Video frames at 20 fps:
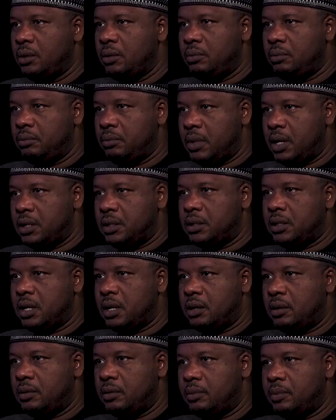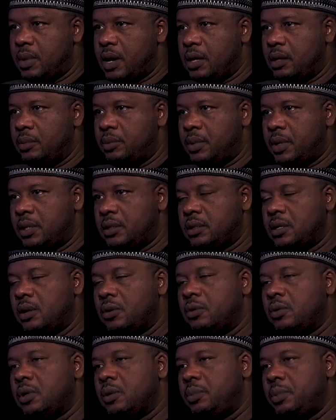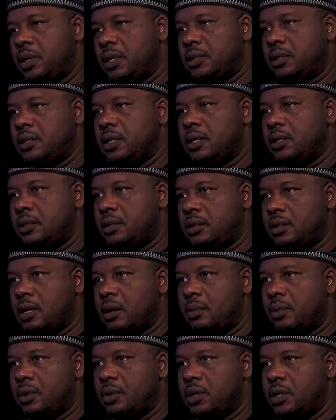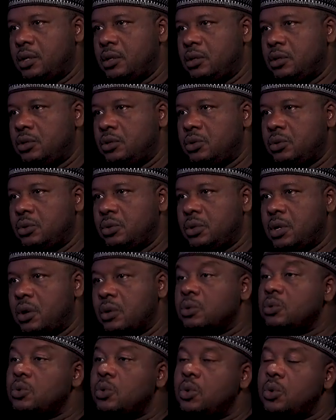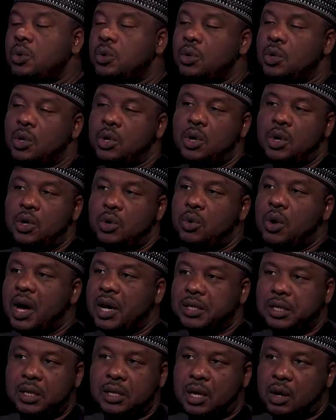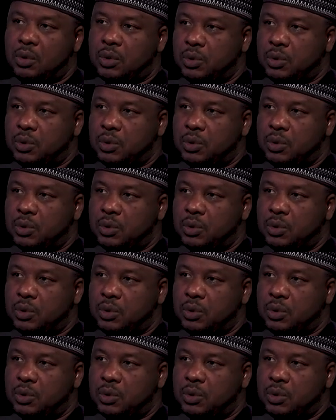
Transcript: mention by the president or the presidency about the issue. There was no, no action that was